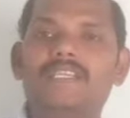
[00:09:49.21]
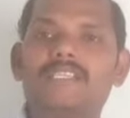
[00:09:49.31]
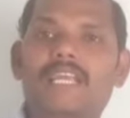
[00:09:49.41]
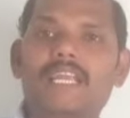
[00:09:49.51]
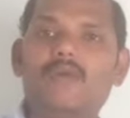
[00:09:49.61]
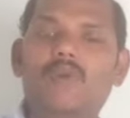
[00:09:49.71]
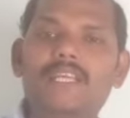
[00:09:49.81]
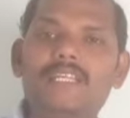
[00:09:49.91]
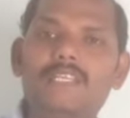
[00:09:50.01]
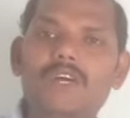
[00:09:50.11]
Second one
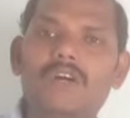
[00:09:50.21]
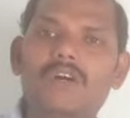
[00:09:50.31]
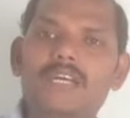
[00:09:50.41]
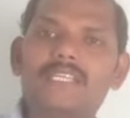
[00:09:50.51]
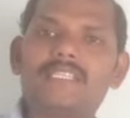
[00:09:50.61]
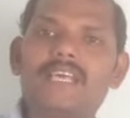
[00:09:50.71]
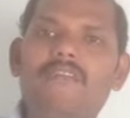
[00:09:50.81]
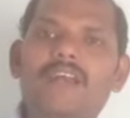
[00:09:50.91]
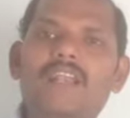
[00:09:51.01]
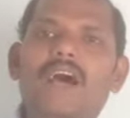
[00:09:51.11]
is
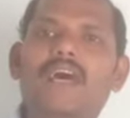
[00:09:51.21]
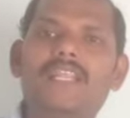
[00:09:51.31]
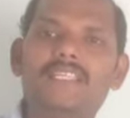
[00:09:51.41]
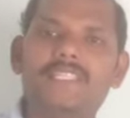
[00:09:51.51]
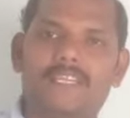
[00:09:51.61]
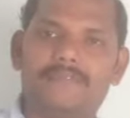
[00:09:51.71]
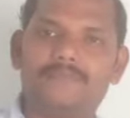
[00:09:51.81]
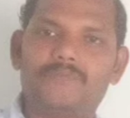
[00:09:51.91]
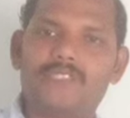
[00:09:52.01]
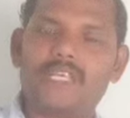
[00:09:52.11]
savanna region.
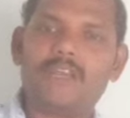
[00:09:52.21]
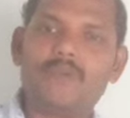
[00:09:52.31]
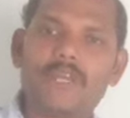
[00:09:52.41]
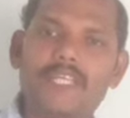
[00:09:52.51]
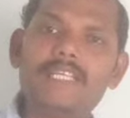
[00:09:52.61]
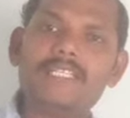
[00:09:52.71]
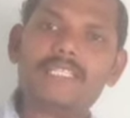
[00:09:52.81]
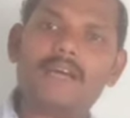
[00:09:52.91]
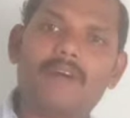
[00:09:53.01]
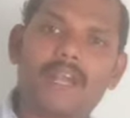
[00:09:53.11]
Second one is
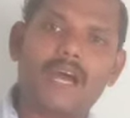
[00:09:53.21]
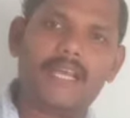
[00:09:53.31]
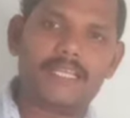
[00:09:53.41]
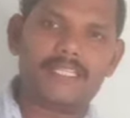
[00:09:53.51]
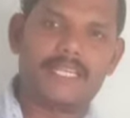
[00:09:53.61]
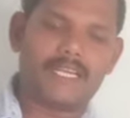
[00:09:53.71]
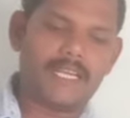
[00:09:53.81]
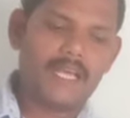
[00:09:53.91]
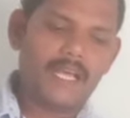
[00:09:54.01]
savanna region.